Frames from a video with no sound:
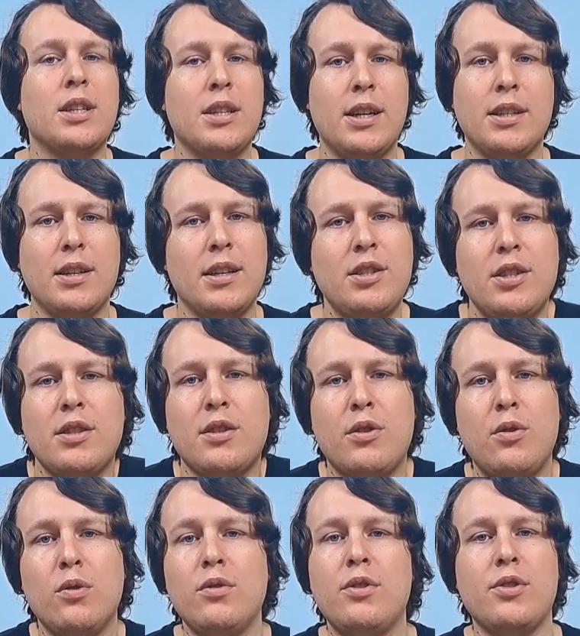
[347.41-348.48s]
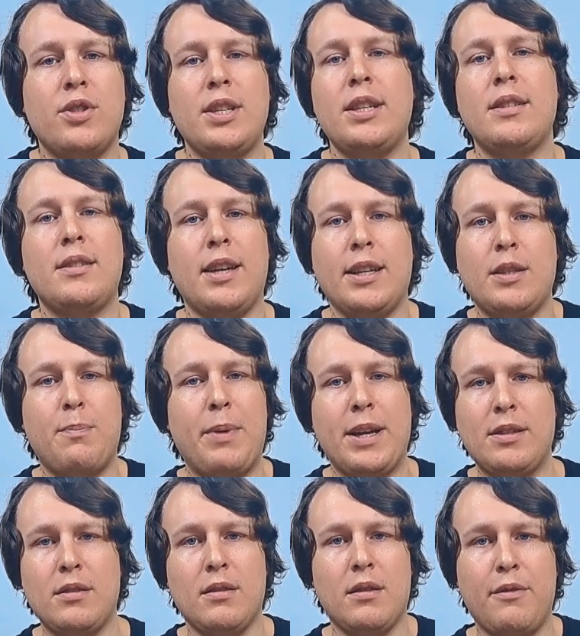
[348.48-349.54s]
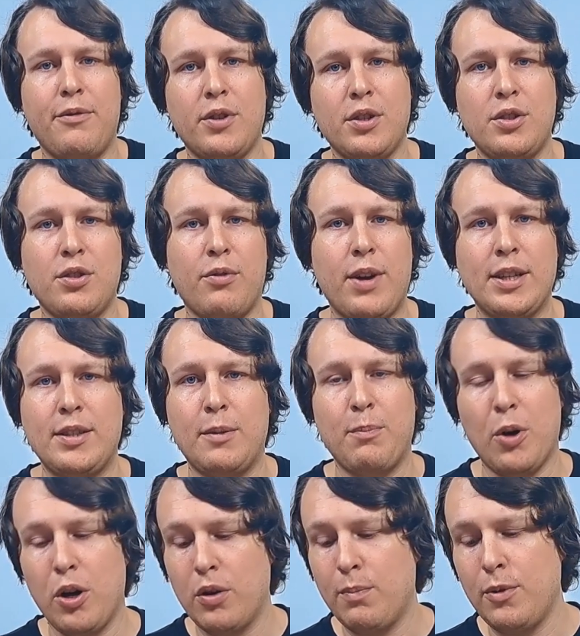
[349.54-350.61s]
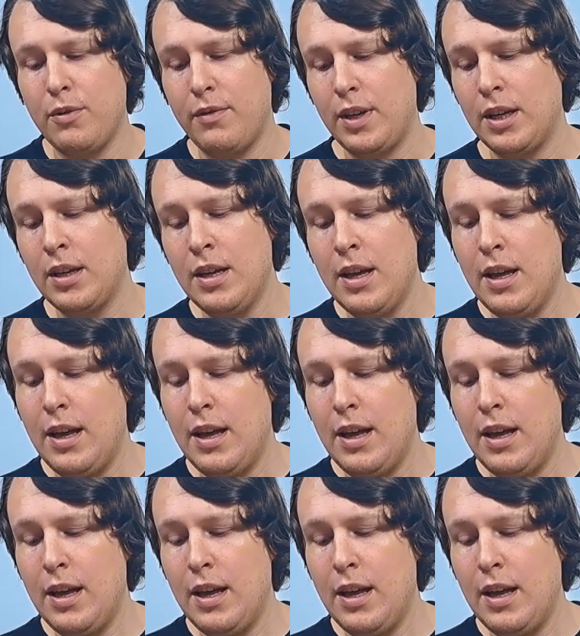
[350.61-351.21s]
And it's just cool to see sets based on the first Jurassic Park movie.